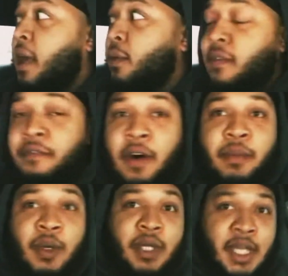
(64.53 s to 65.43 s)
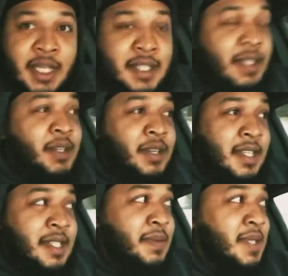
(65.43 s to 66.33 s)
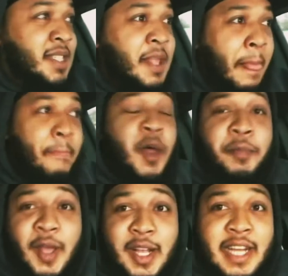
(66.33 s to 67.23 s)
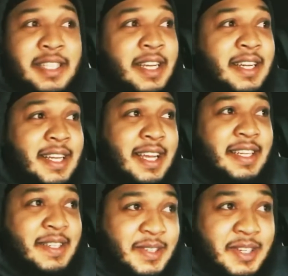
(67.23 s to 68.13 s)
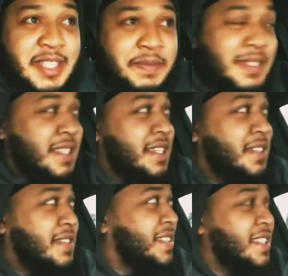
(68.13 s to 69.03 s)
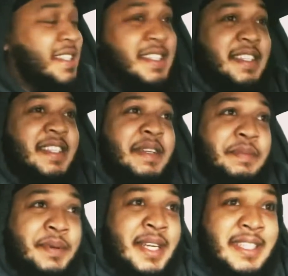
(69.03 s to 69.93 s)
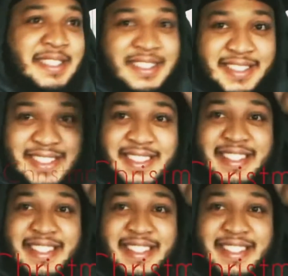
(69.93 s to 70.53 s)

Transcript: like, wait, 4 more days to Christmas? Hope y'all got y'all goddamn Christmas gifts. Presents.